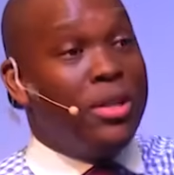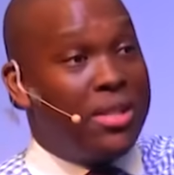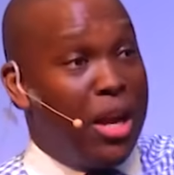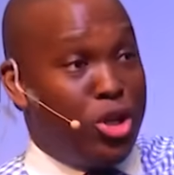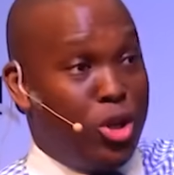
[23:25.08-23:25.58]

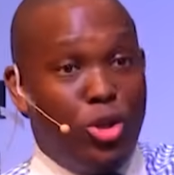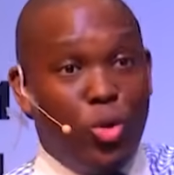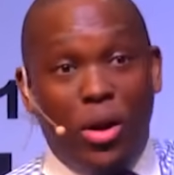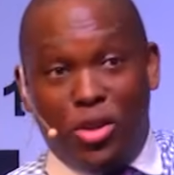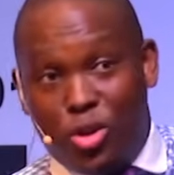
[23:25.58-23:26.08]
Station to
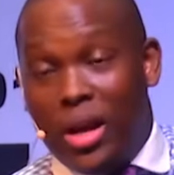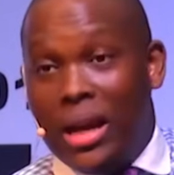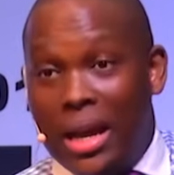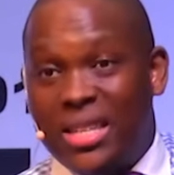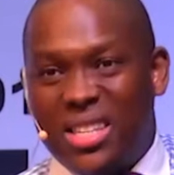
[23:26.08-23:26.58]
what is today
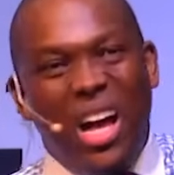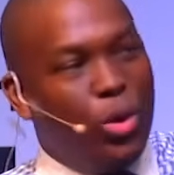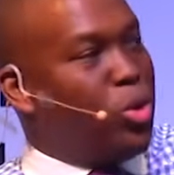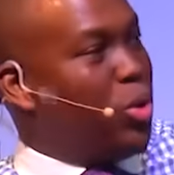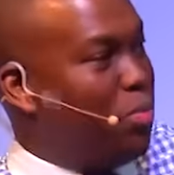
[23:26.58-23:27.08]
Lakeside,
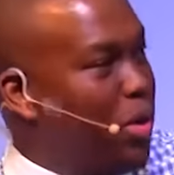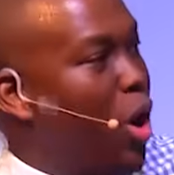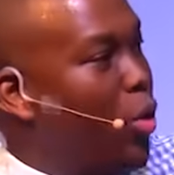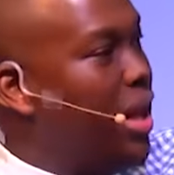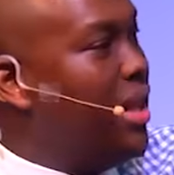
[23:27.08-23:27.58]
which was Benoni, the